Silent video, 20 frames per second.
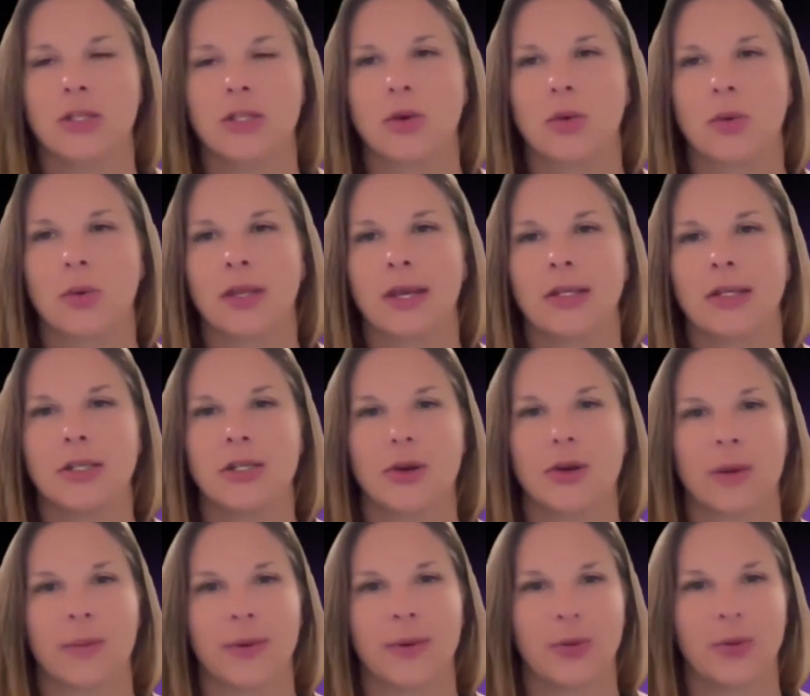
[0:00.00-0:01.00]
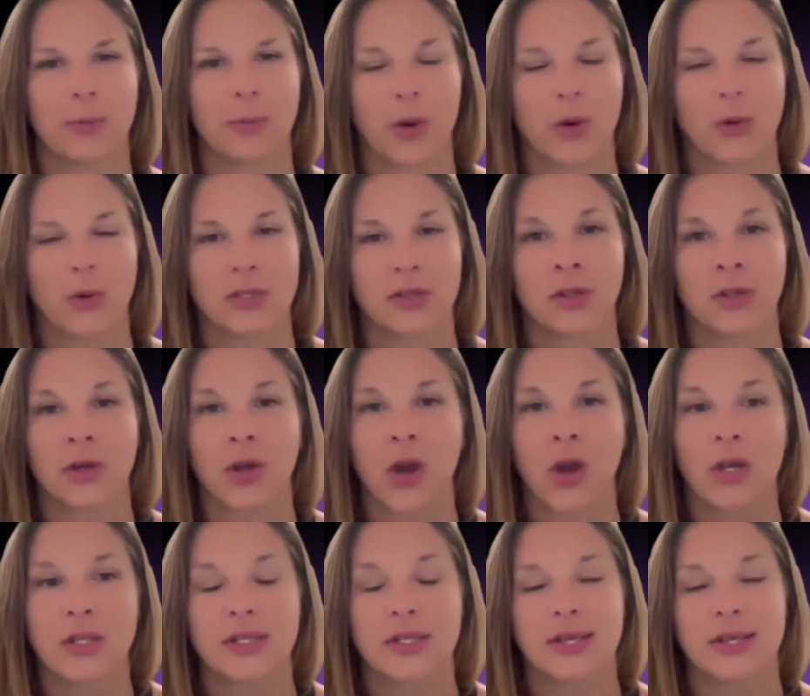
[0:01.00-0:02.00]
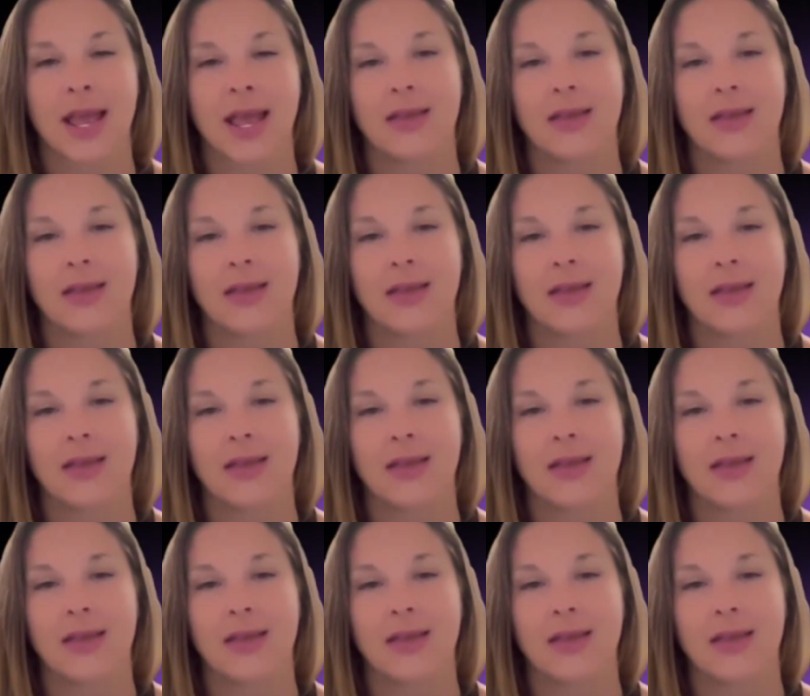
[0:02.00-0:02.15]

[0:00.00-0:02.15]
And so we like to talk about the pros and the cons.